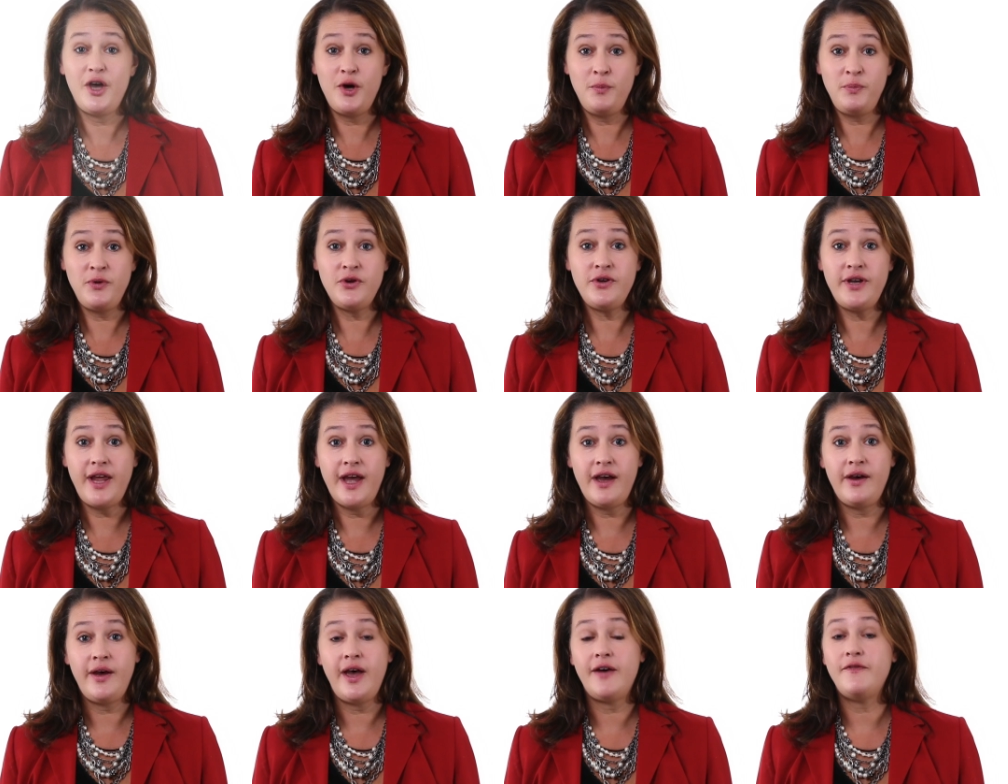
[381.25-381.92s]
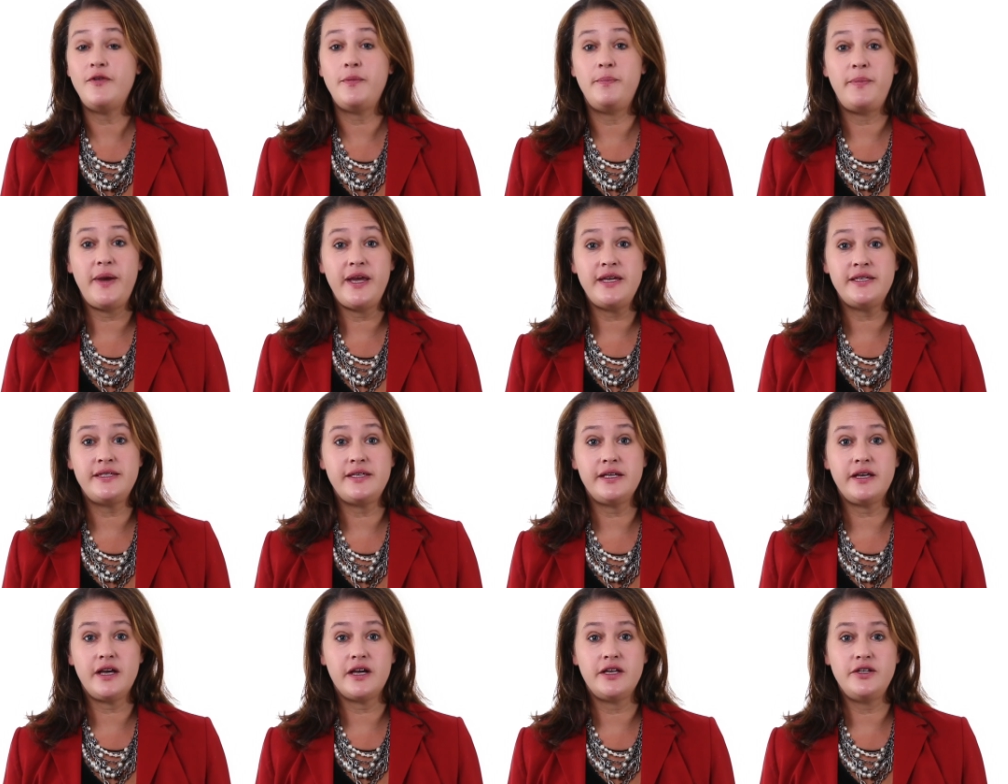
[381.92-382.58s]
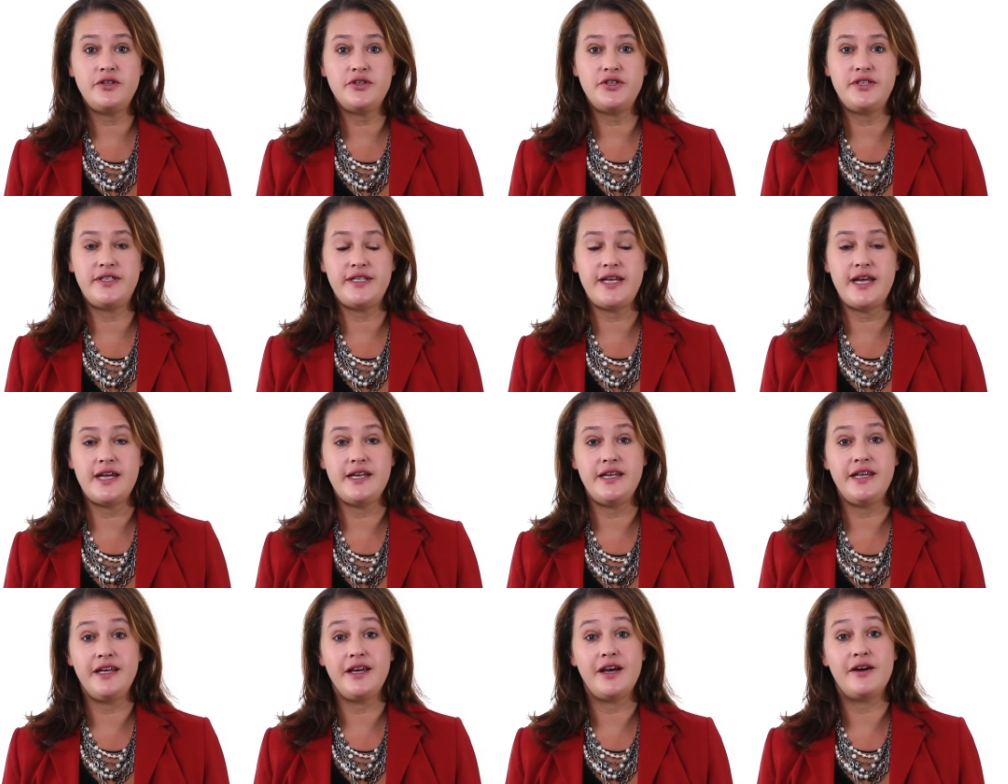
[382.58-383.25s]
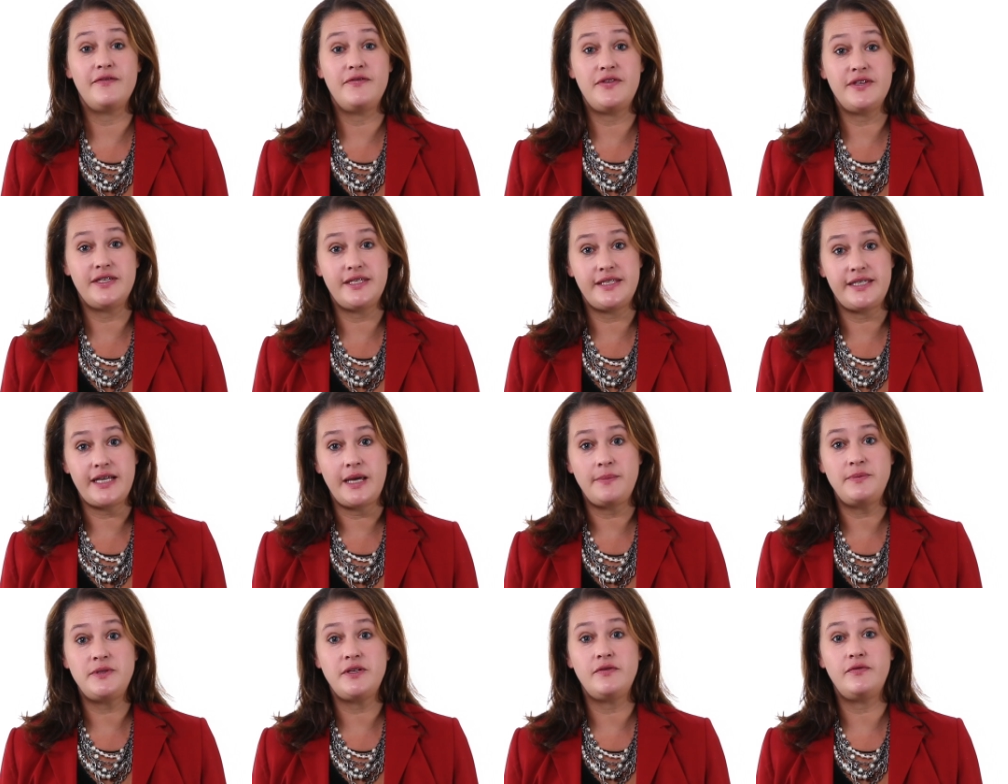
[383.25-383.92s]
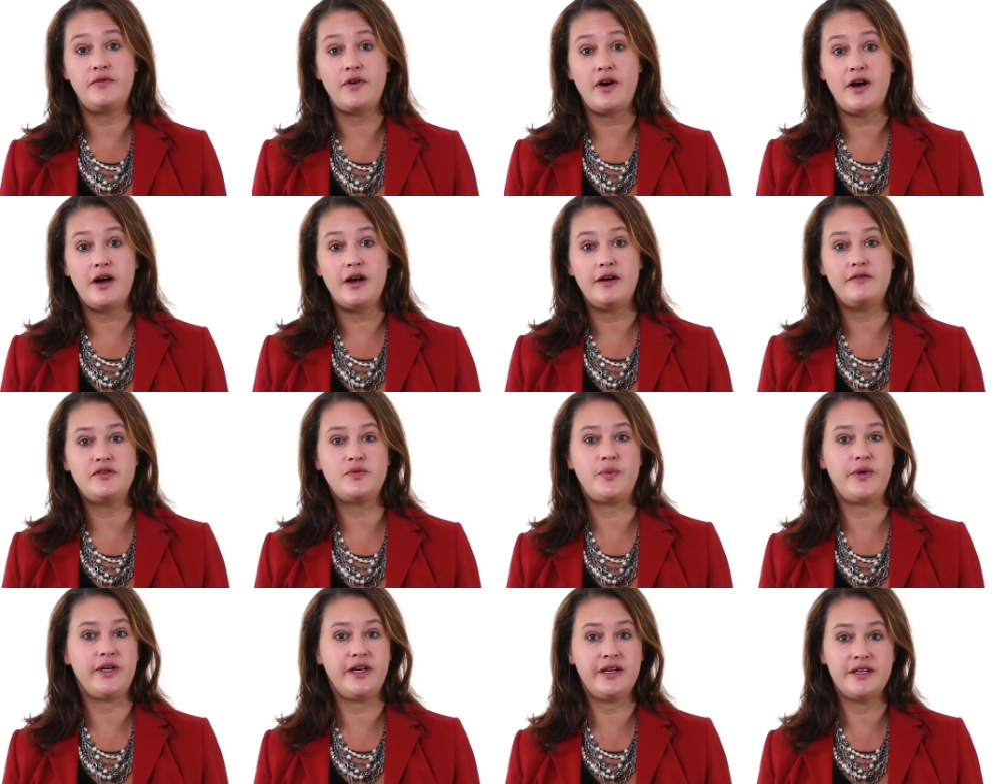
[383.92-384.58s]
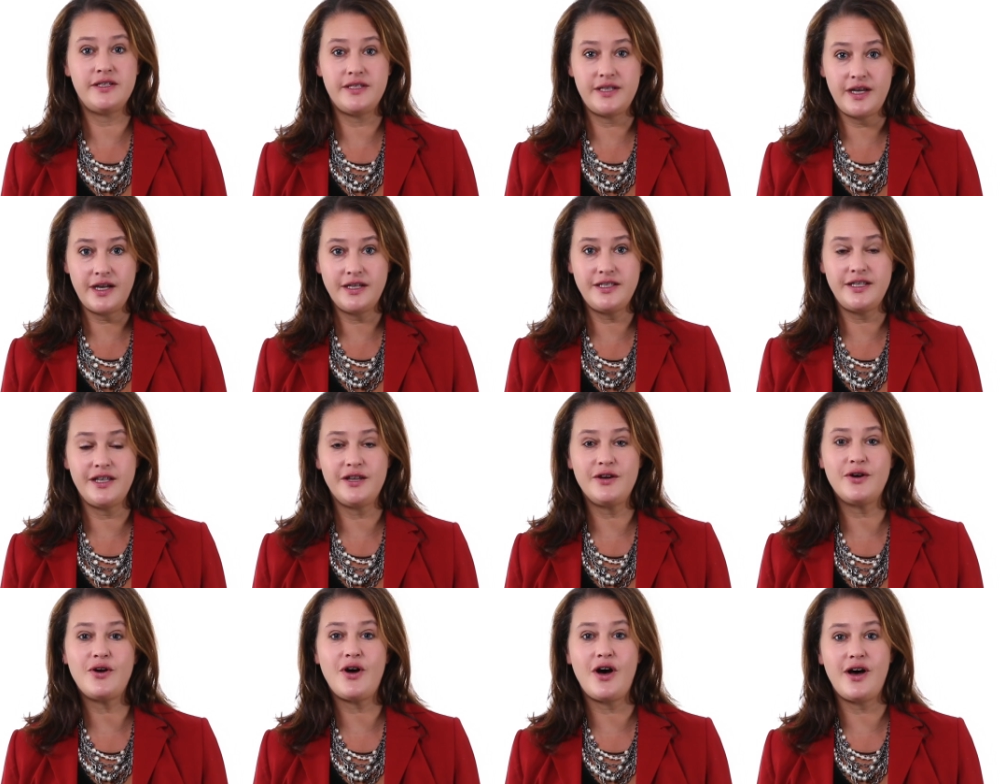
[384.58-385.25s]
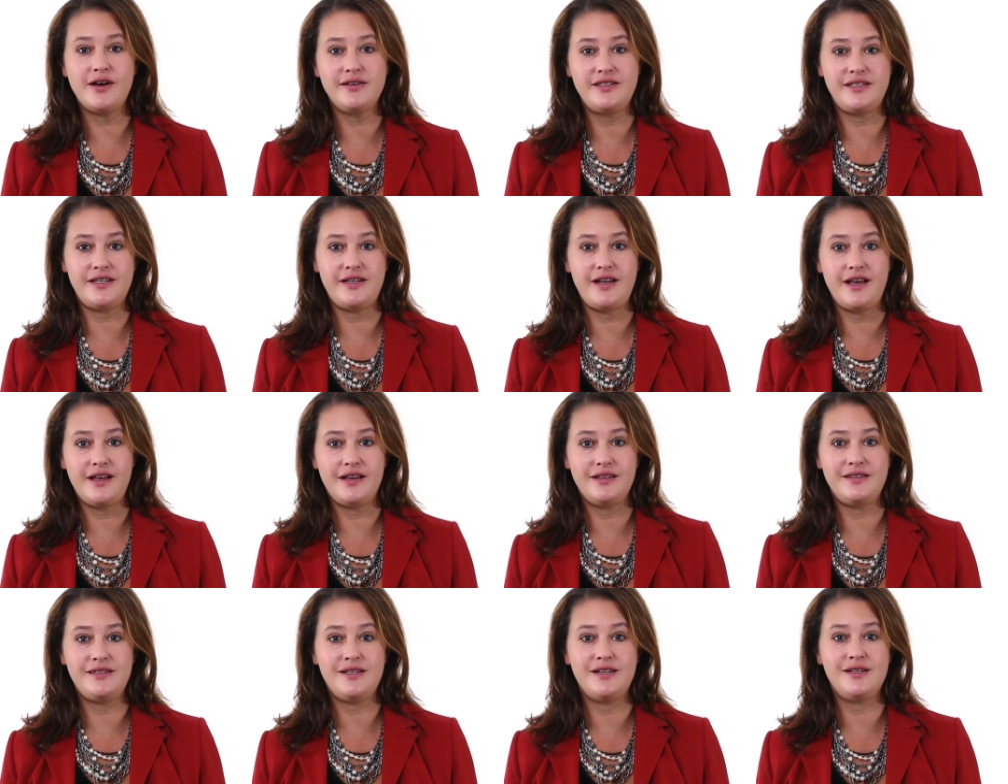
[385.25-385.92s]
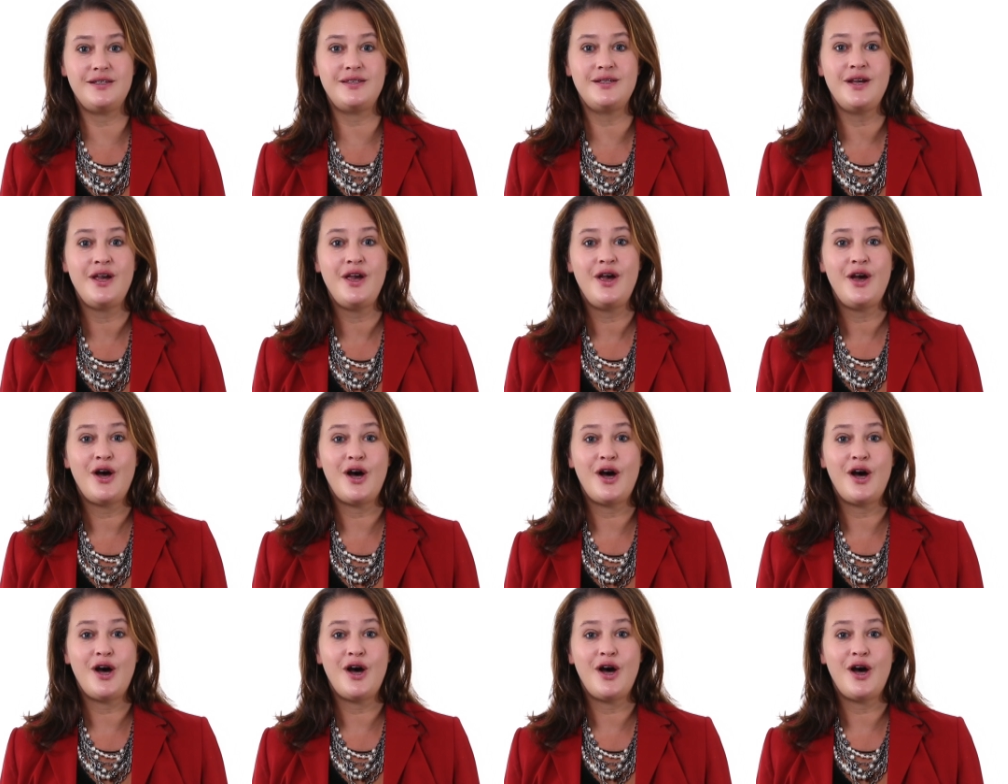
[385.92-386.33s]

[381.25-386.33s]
hope you now have a basic understanding of the steps involved when conducting a cost analysis